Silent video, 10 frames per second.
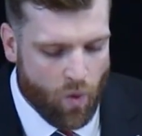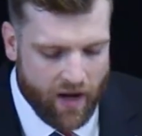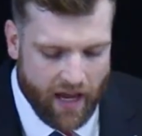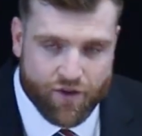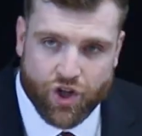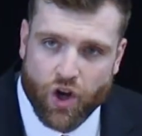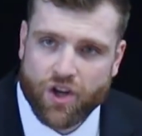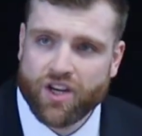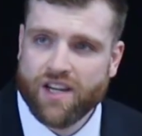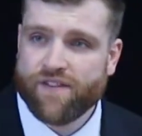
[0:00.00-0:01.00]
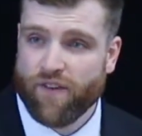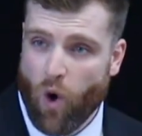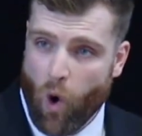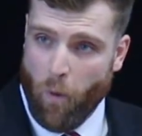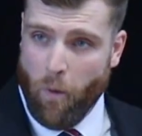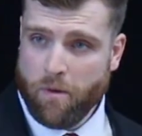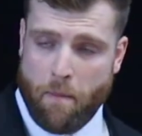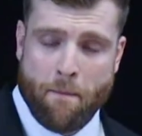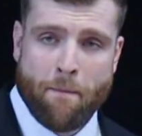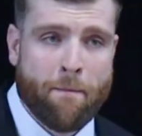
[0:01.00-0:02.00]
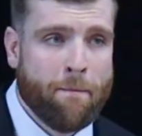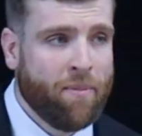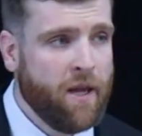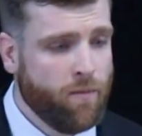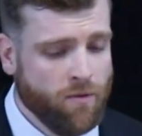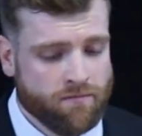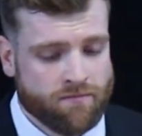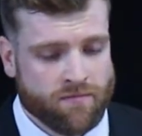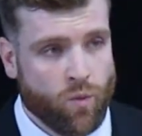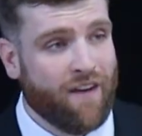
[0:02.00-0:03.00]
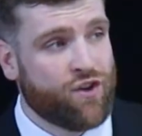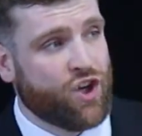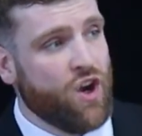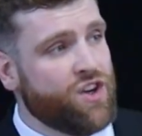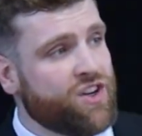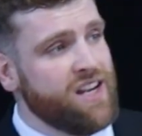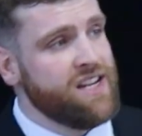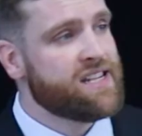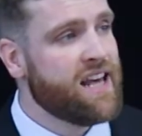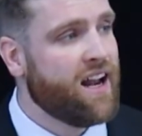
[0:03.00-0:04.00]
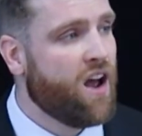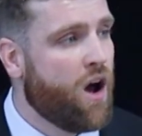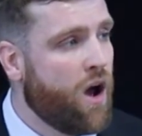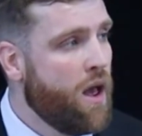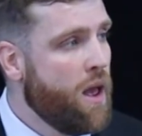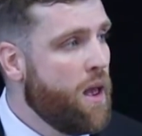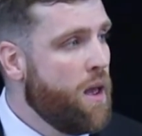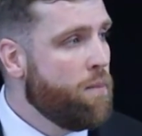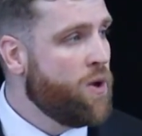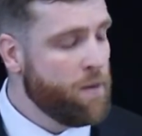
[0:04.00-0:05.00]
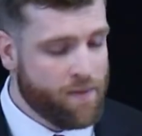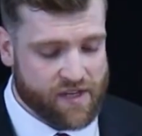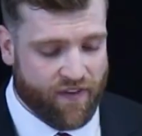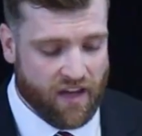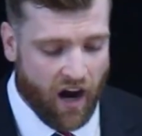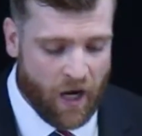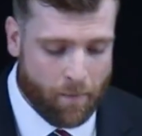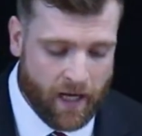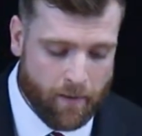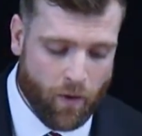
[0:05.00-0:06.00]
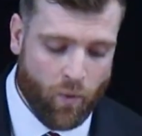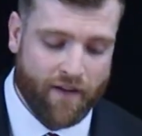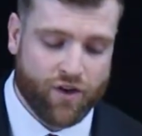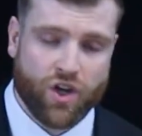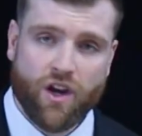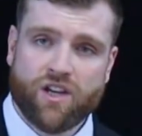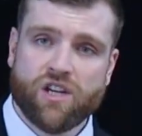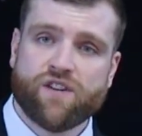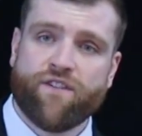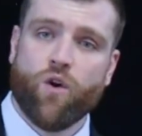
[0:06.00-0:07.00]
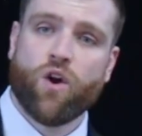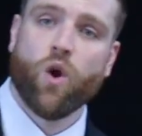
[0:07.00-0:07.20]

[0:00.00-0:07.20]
We have churches for old people. We have churches that are purposed for young people. We have churches for